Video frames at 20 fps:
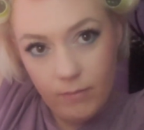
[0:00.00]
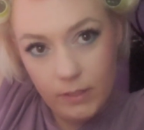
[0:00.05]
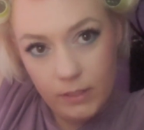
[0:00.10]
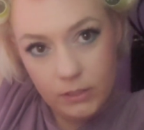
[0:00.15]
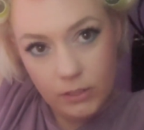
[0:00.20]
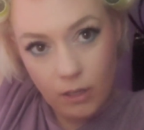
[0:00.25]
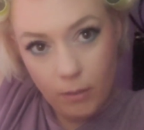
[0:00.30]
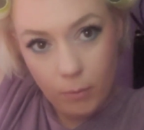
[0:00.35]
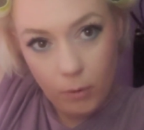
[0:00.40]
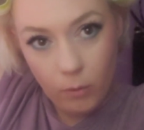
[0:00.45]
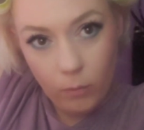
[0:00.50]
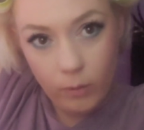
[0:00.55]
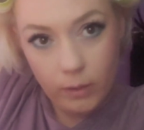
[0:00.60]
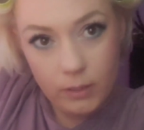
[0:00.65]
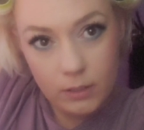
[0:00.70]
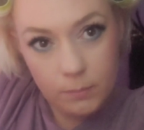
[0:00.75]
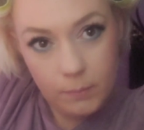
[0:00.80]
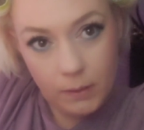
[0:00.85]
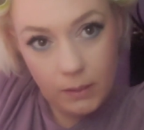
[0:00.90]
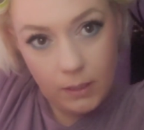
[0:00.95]
these thermal
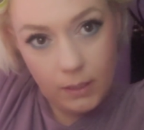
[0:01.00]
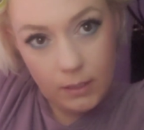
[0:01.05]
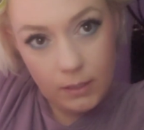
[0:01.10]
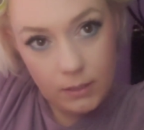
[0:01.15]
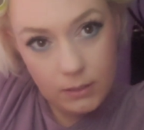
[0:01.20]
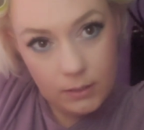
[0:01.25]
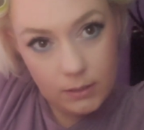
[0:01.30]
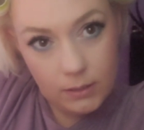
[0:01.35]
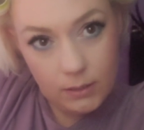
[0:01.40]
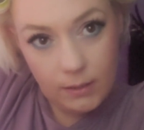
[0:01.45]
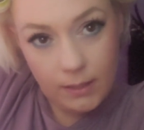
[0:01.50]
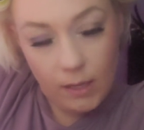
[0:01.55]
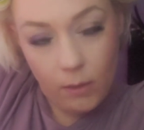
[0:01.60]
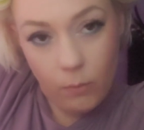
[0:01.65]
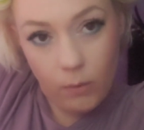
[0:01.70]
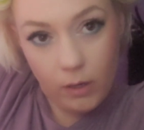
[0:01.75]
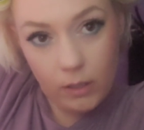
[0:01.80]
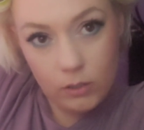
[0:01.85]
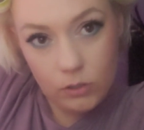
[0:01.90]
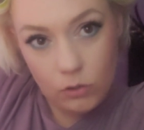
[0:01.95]
ones because they
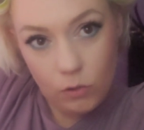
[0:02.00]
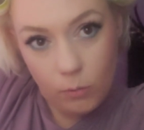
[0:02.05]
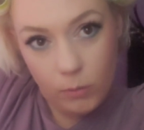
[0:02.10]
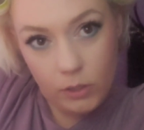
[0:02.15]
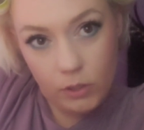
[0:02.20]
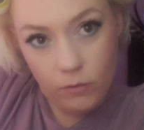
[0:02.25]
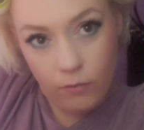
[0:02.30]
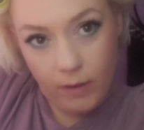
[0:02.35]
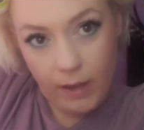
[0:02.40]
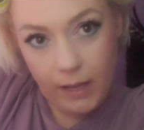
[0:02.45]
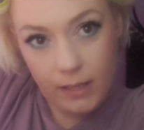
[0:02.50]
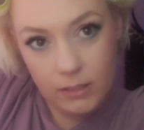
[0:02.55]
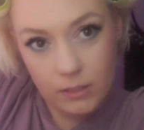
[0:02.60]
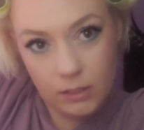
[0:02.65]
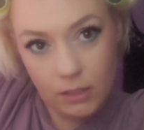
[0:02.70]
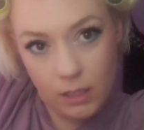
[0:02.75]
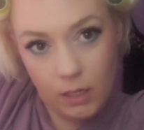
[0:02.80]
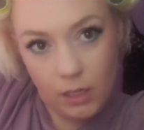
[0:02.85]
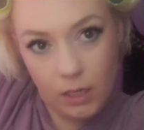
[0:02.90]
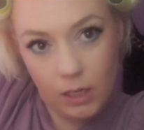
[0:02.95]
work so much
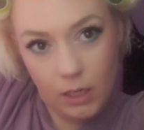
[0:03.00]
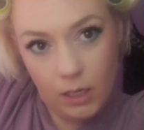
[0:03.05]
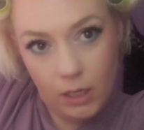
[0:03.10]
faster